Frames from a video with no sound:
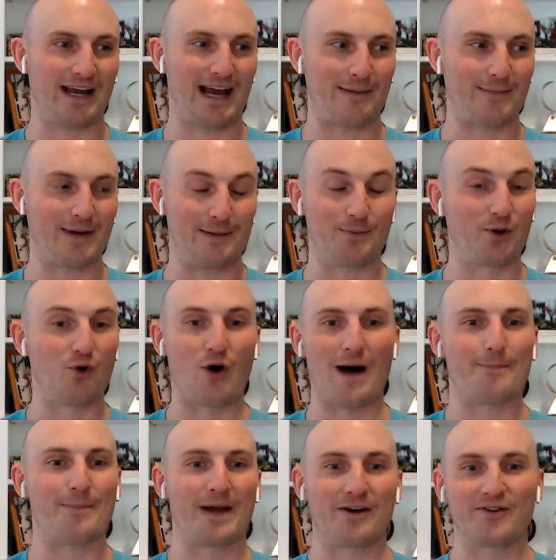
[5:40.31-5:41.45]
I mean, it blew up
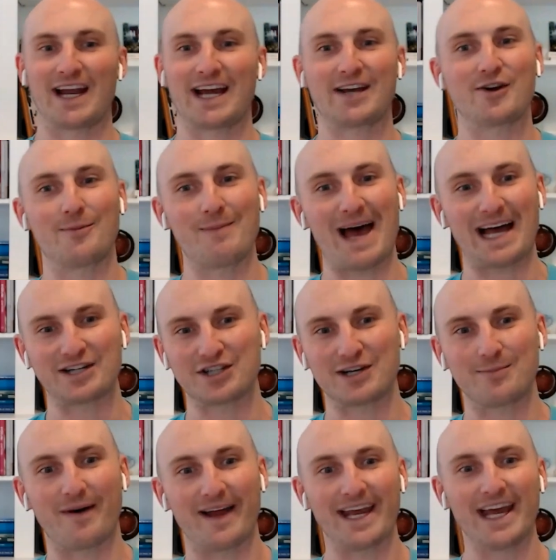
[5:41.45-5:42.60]
bigger than I could imagine,
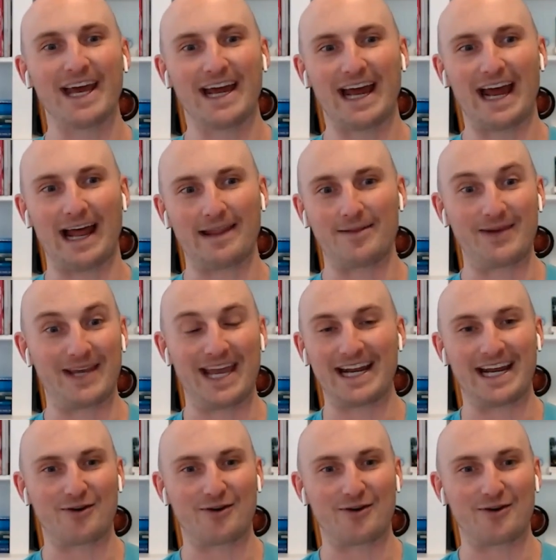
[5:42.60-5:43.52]
but at the beginning,